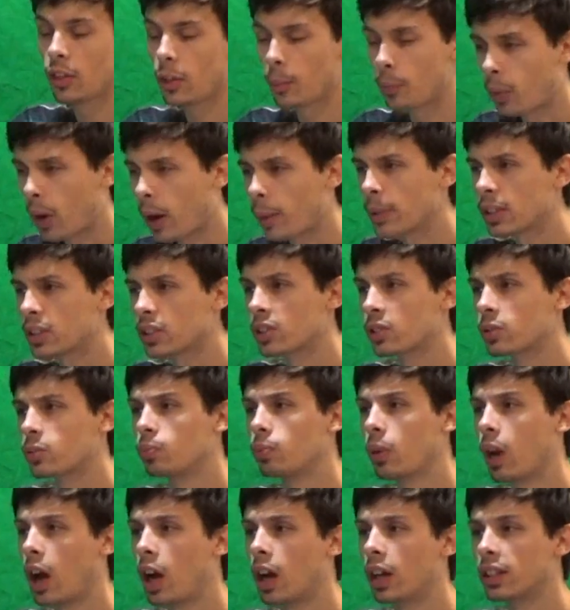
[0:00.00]
The premise,
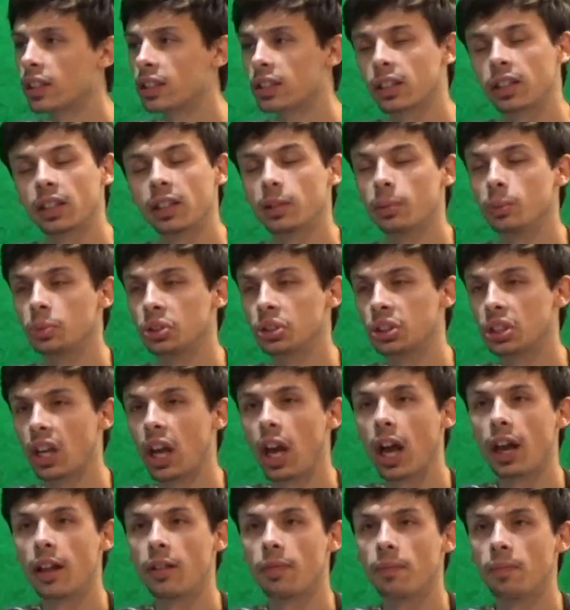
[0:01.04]
honestly, was
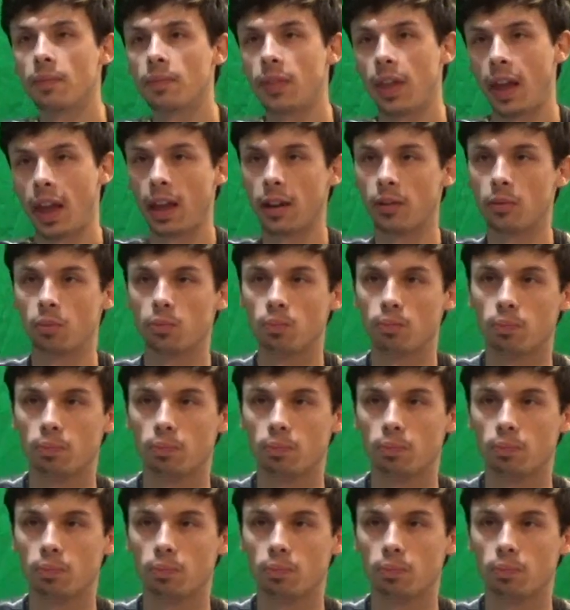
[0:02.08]
not that